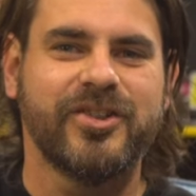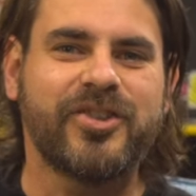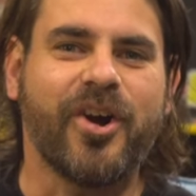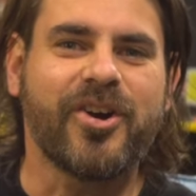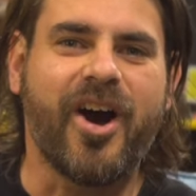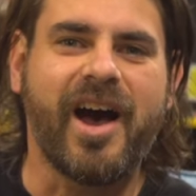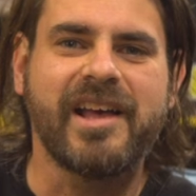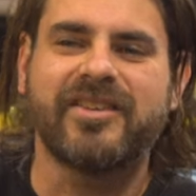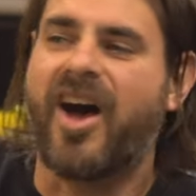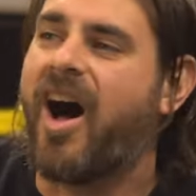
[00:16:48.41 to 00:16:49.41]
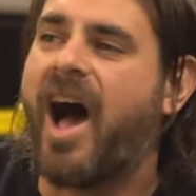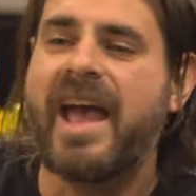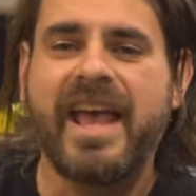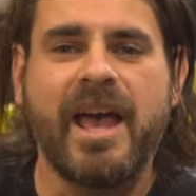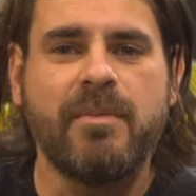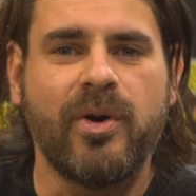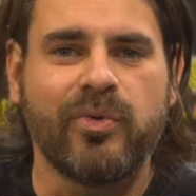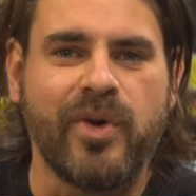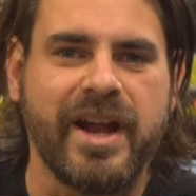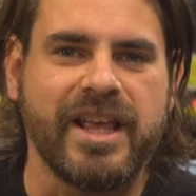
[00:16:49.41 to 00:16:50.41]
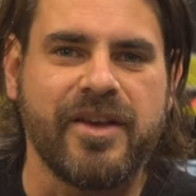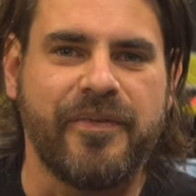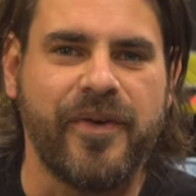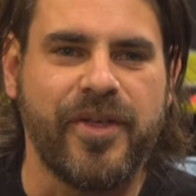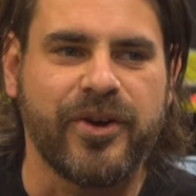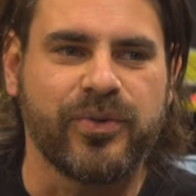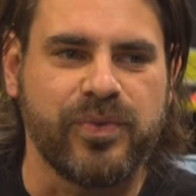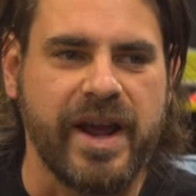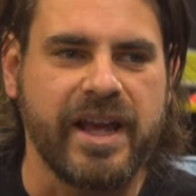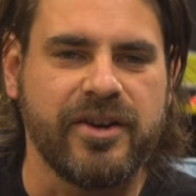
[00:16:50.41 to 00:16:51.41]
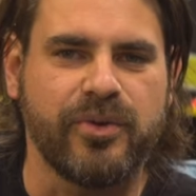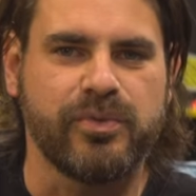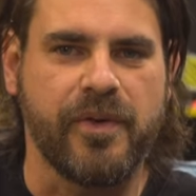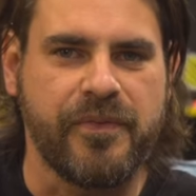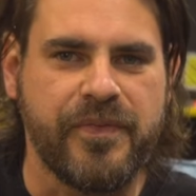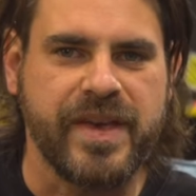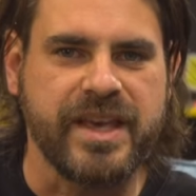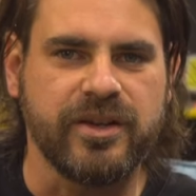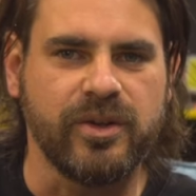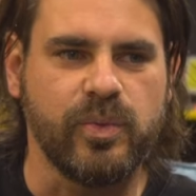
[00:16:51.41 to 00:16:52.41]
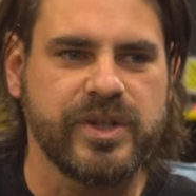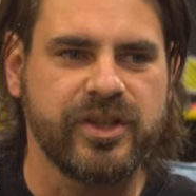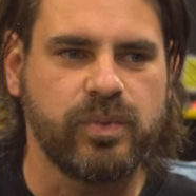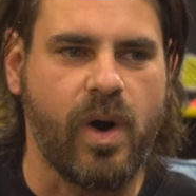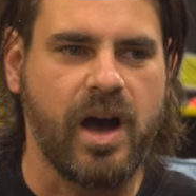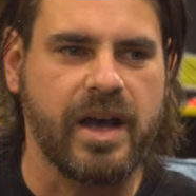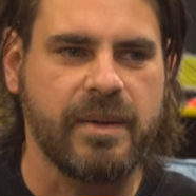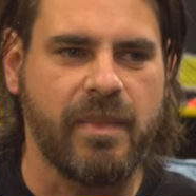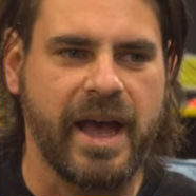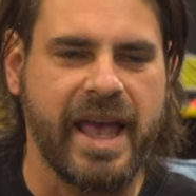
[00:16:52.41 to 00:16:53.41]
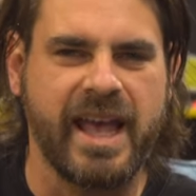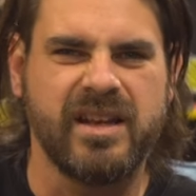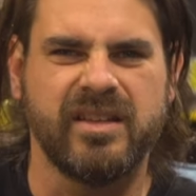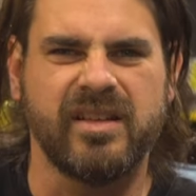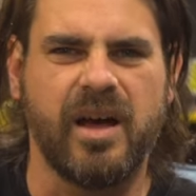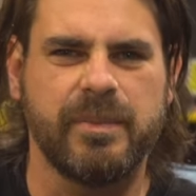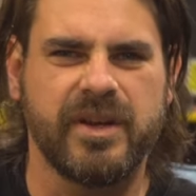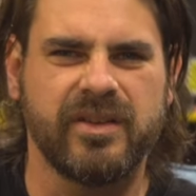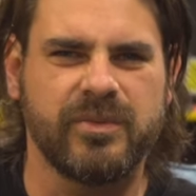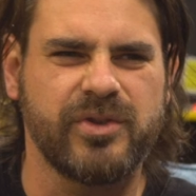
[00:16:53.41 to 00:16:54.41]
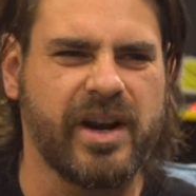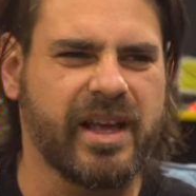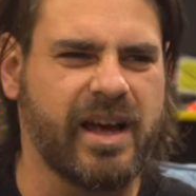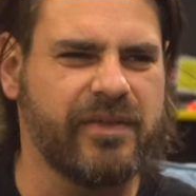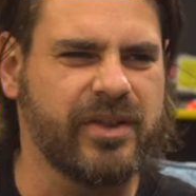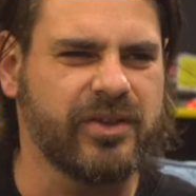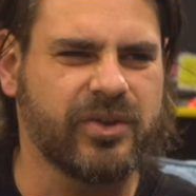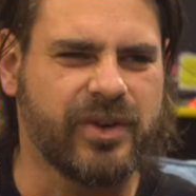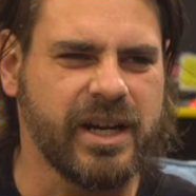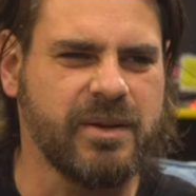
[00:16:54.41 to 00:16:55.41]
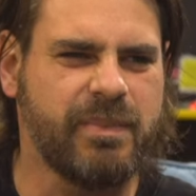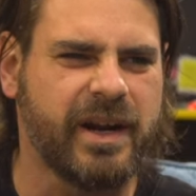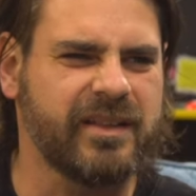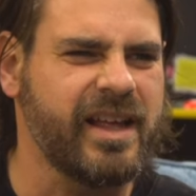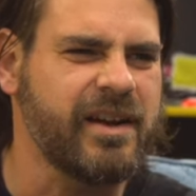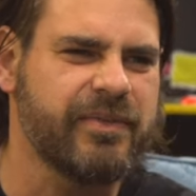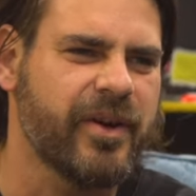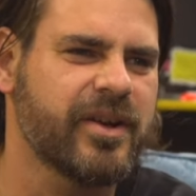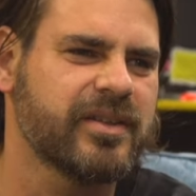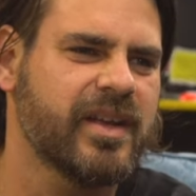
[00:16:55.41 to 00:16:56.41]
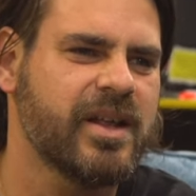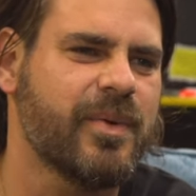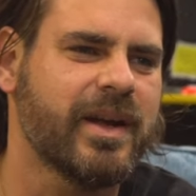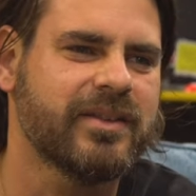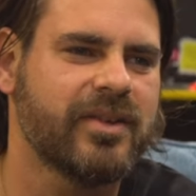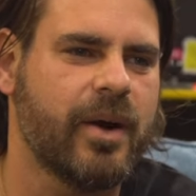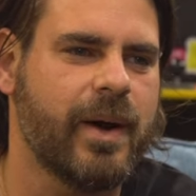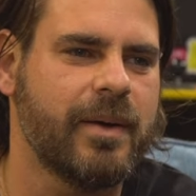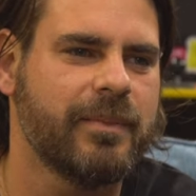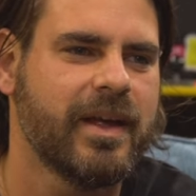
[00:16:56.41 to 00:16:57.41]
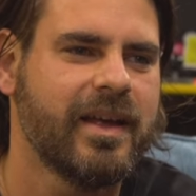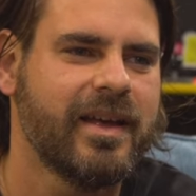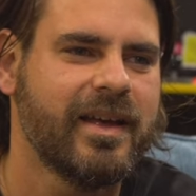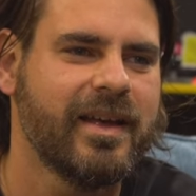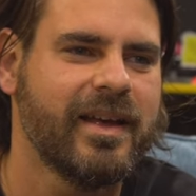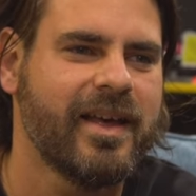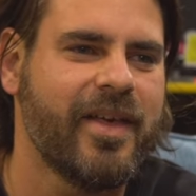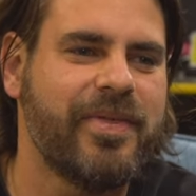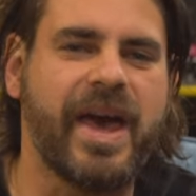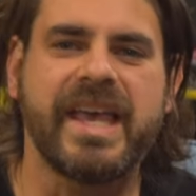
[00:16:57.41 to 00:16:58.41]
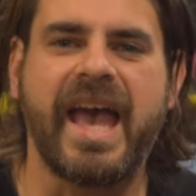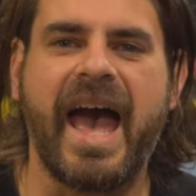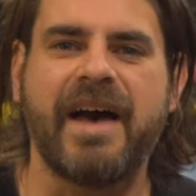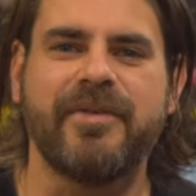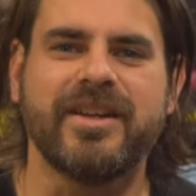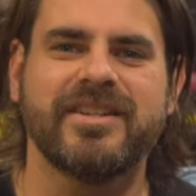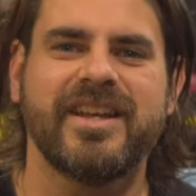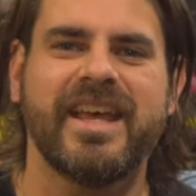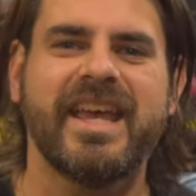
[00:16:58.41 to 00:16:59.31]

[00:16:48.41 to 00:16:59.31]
So guys, I am ready for the grand reveal, which is why my hand is up because I'm trying to cover the screen, but it's out of focus anyway. So um, there you have it.